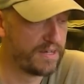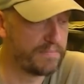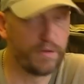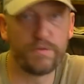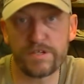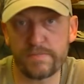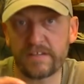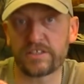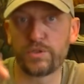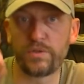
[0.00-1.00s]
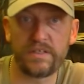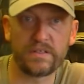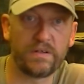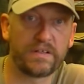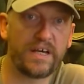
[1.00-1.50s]
But always make sure that you've
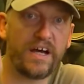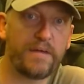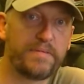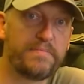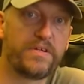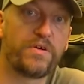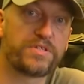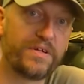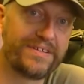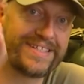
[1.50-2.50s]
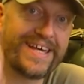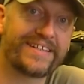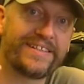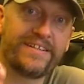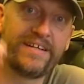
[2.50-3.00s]
got a carbon monoxide
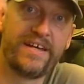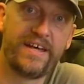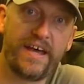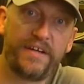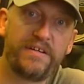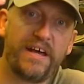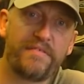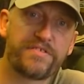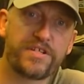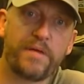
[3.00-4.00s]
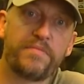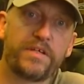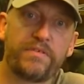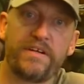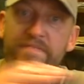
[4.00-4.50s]
detector and you have some
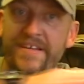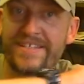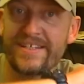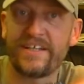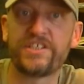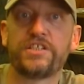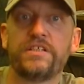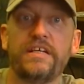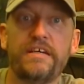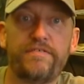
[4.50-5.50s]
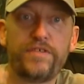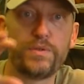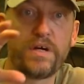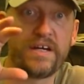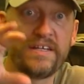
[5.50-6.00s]
degree of ventilation if
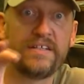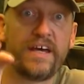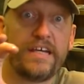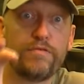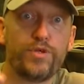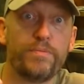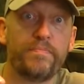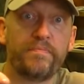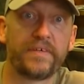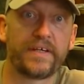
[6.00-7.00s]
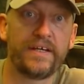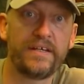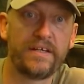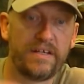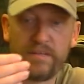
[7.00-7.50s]
you are in a room. Okay,
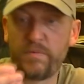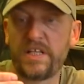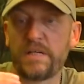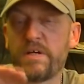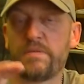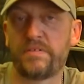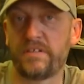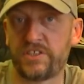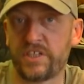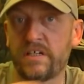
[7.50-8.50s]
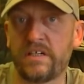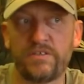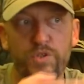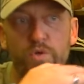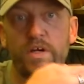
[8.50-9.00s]
window open ajar,
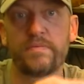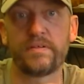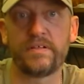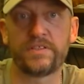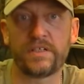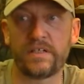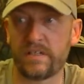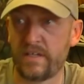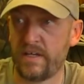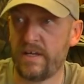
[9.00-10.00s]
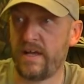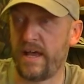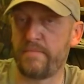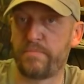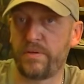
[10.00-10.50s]
door open ajar,
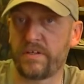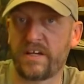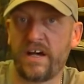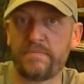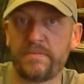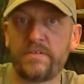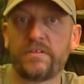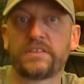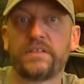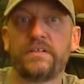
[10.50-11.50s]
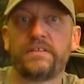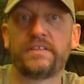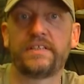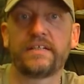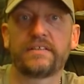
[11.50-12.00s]
and put your carbon monoxide
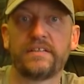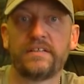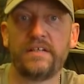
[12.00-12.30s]
detector